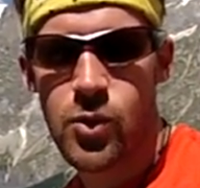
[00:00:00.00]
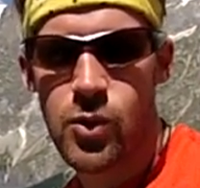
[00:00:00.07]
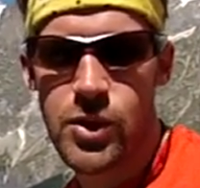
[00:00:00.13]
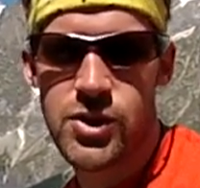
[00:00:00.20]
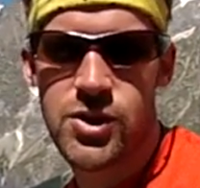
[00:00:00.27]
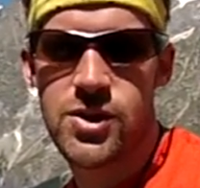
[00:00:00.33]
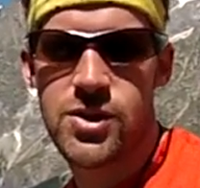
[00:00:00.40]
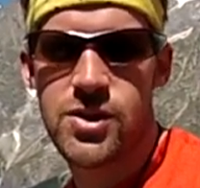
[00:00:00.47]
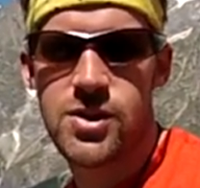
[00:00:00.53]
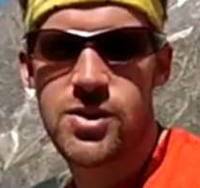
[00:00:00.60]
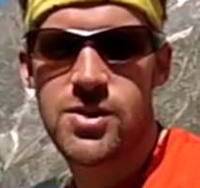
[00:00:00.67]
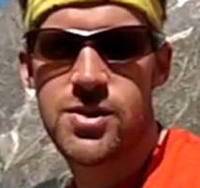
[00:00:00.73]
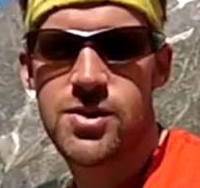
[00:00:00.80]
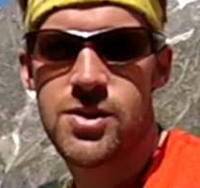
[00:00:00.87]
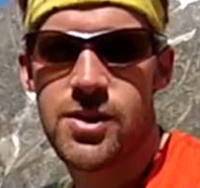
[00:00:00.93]
which
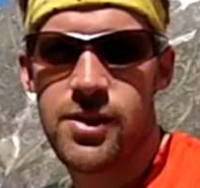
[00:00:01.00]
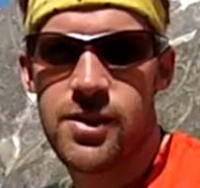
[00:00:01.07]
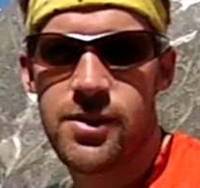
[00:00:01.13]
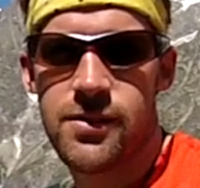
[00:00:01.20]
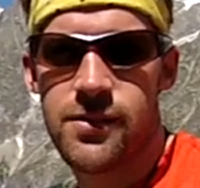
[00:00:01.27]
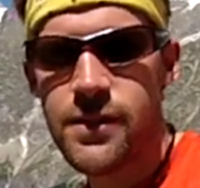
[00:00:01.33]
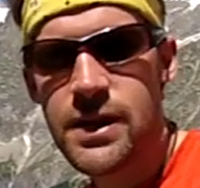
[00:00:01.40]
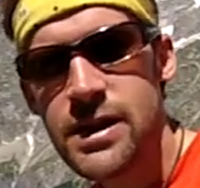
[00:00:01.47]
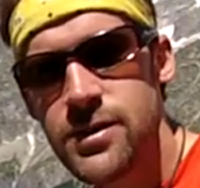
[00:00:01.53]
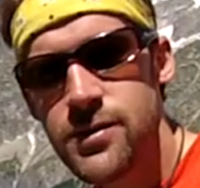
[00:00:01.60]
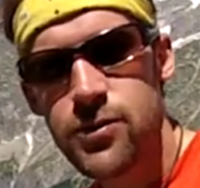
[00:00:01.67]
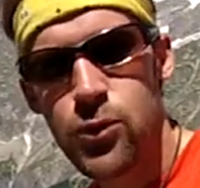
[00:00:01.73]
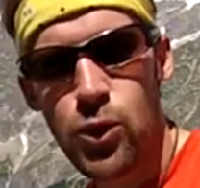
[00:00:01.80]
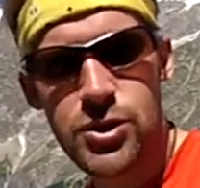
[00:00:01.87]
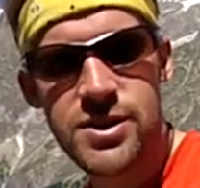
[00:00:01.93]
is in feet
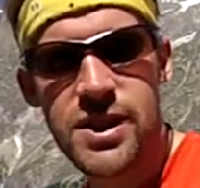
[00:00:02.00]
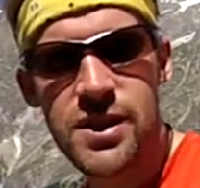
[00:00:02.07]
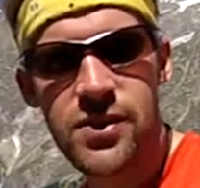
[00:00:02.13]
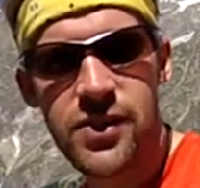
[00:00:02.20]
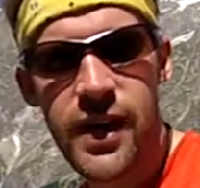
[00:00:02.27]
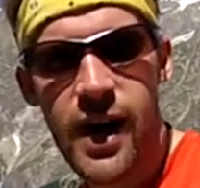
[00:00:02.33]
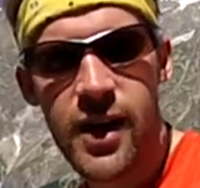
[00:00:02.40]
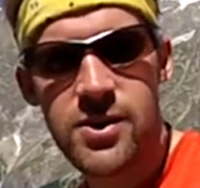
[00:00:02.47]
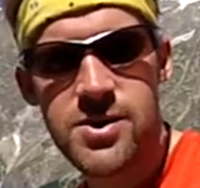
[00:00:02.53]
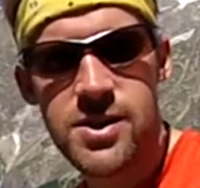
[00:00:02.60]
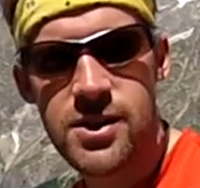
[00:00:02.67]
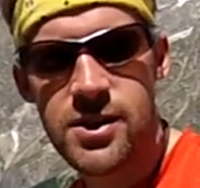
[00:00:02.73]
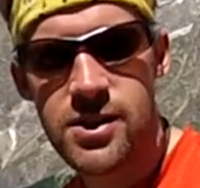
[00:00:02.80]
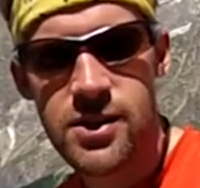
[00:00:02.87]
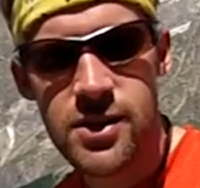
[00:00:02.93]
fourteen
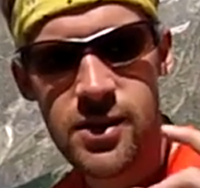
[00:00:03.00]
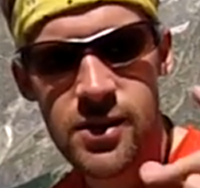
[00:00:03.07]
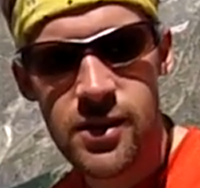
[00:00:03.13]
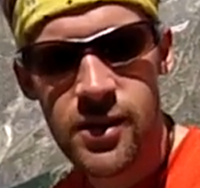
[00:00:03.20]
thousand